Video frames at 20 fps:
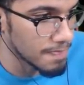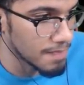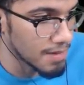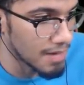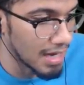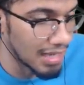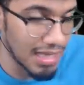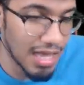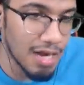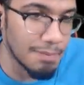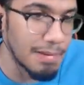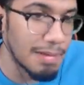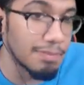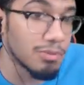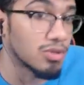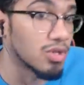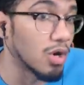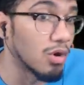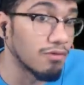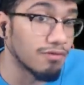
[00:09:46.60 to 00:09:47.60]
a lot of
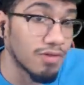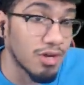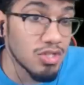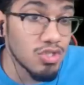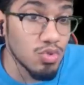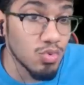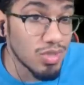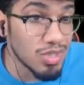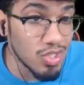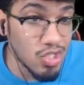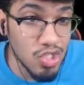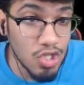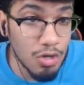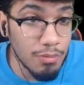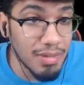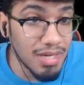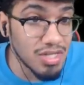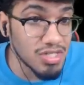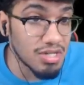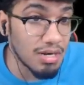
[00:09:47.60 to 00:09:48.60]
people don't fucks with the show
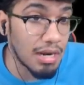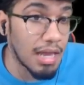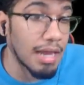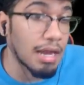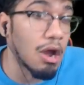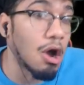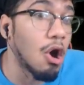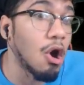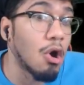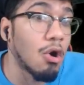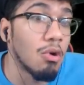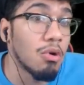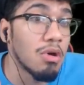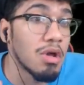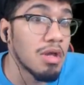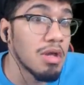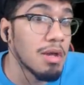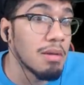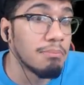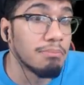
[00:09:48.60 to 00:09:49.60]
because they're like oh
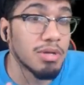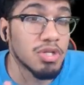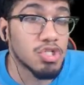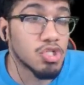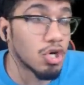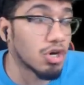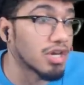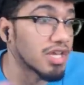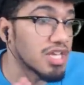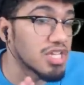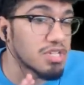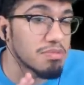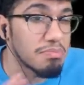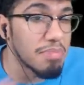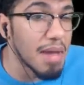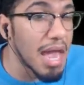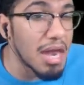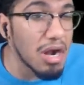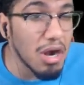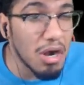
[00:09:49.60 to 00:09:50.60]
Berserk is
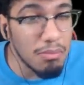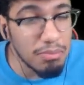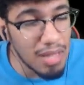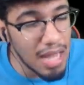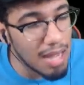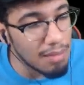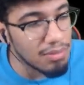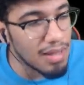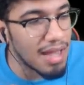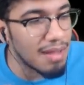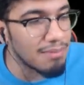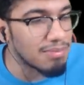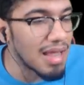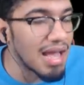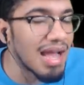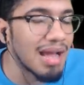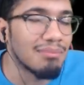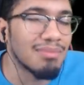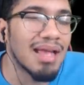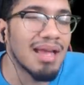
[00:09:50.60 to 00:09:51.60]
better, blah blah
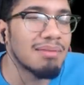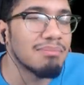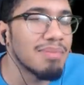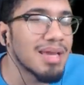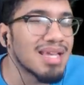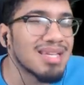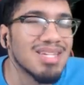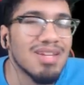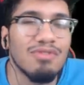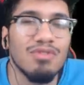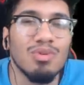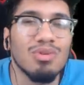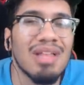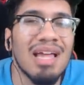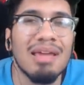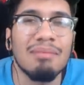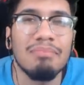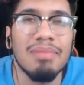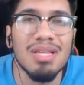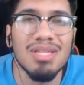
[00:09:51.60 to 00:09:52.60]
blah. I'm like, bitch, if you
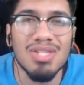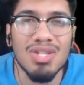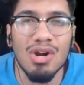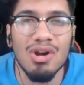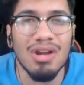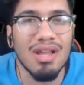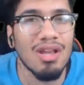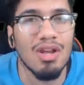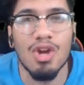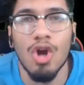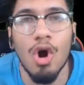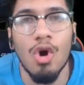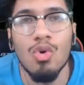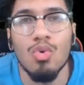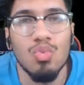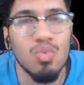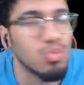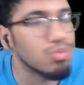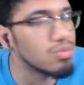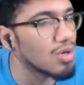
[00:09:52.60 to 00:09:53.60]
like Berserk,
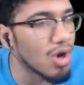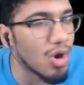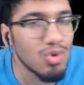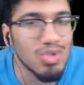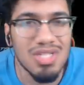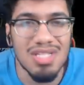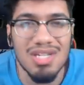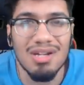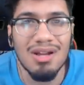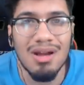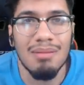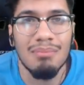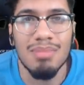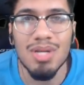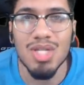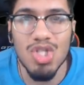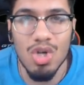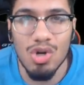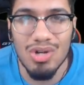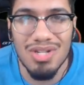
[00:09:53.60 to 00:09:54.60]
go go suck on
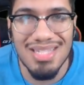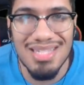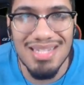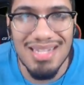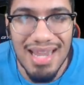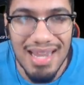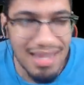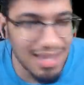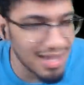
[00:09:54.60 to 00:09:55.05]
Berserk's dick.